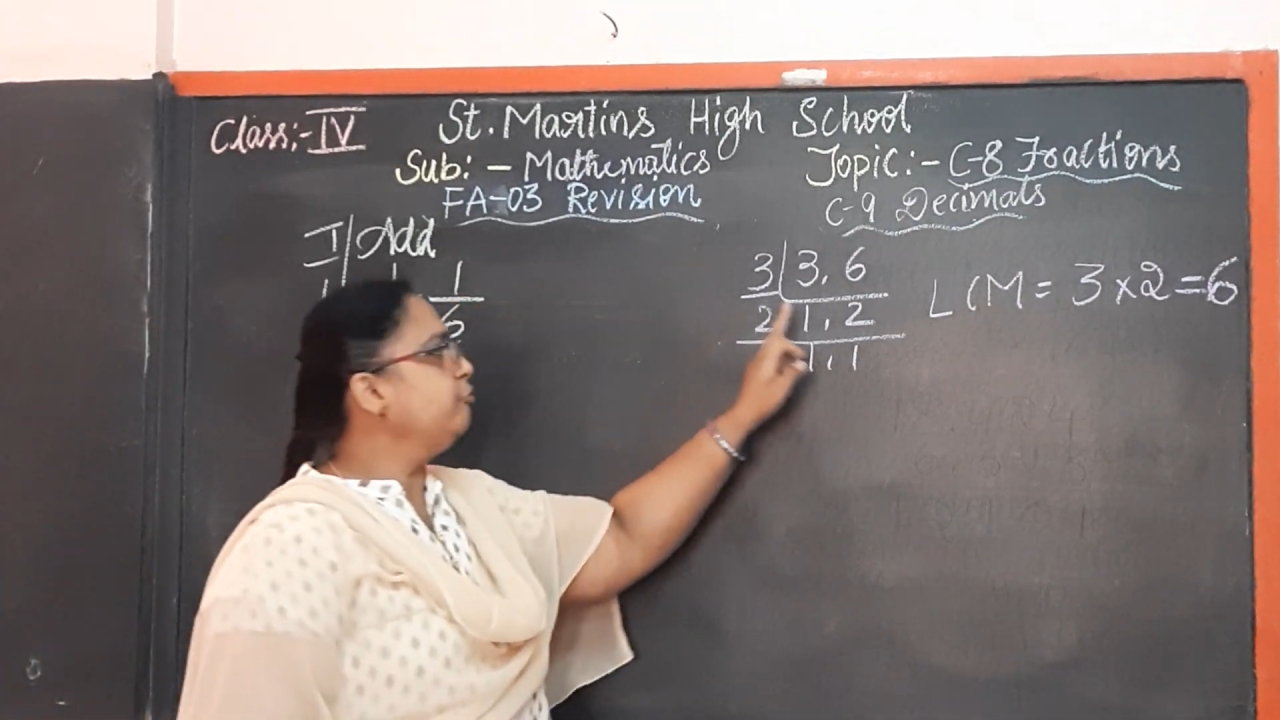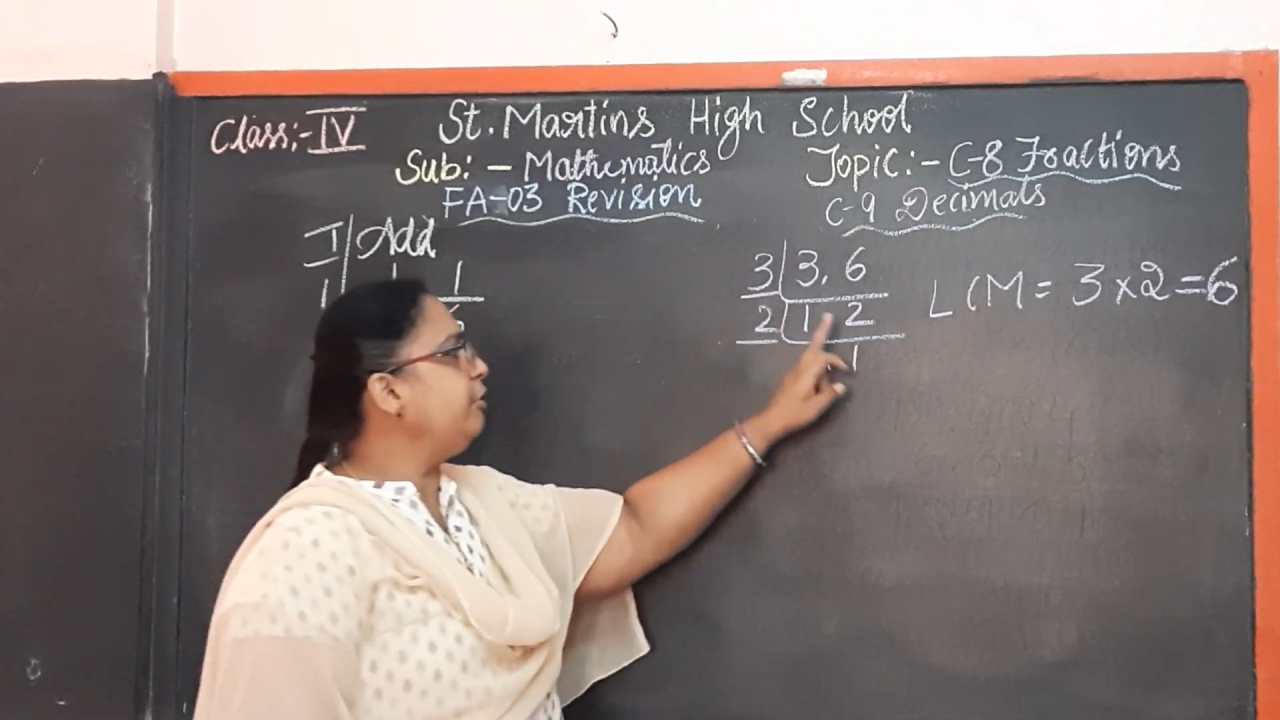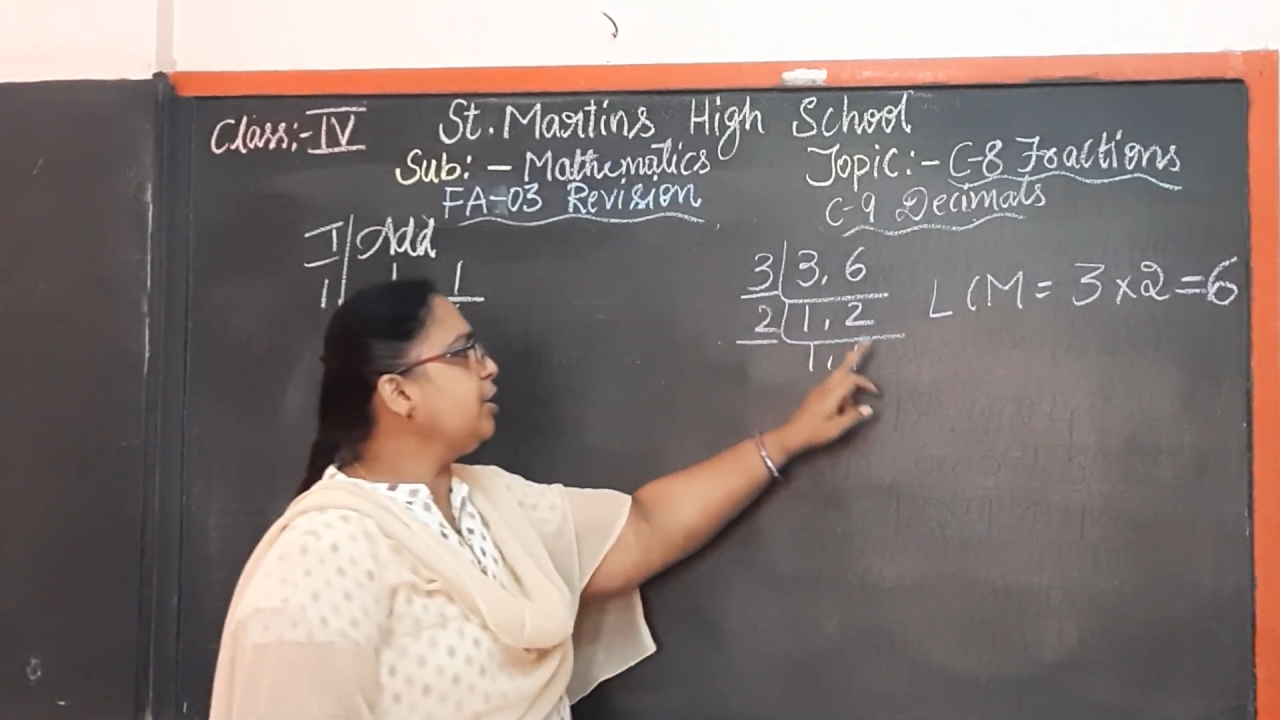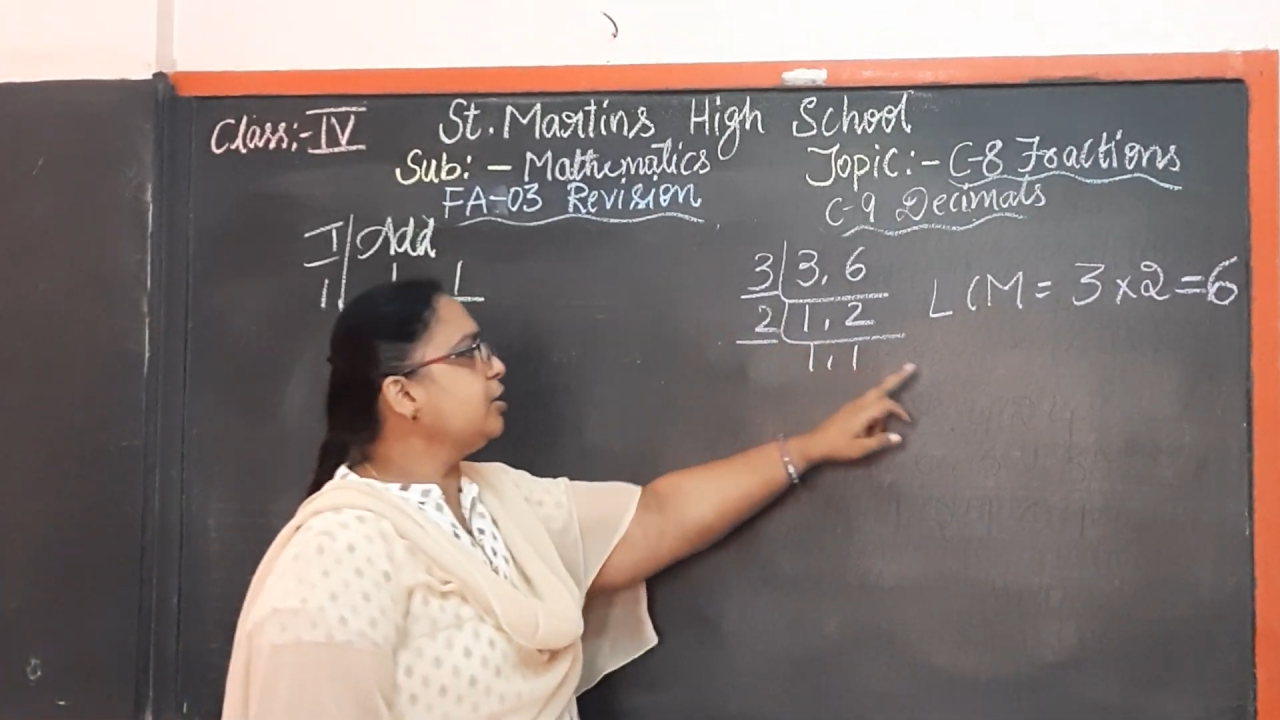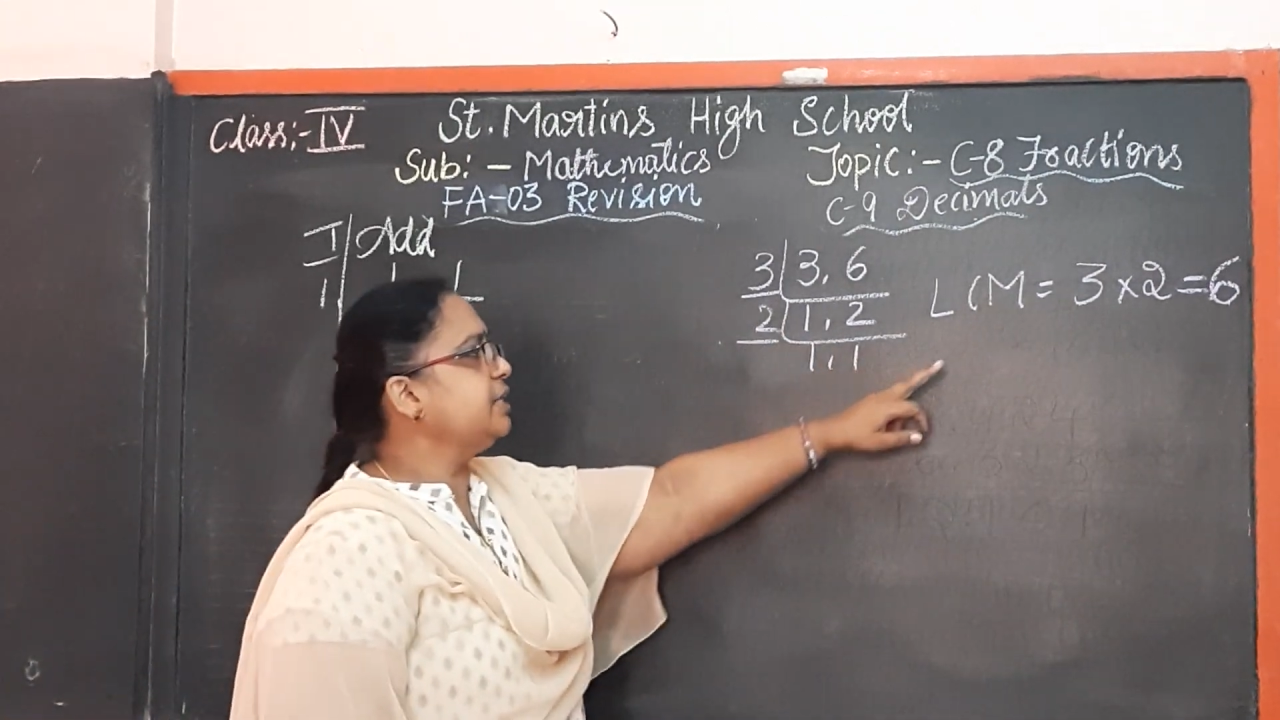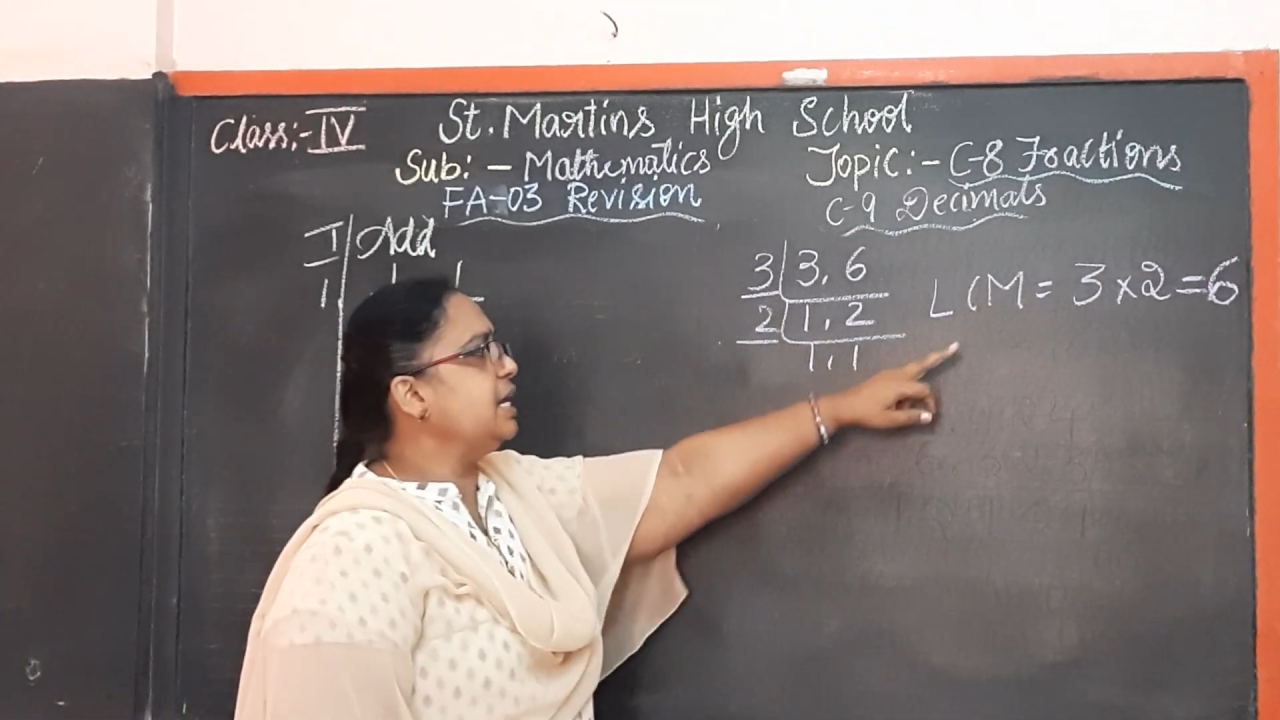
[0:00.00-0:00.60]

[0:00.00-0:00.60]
We got the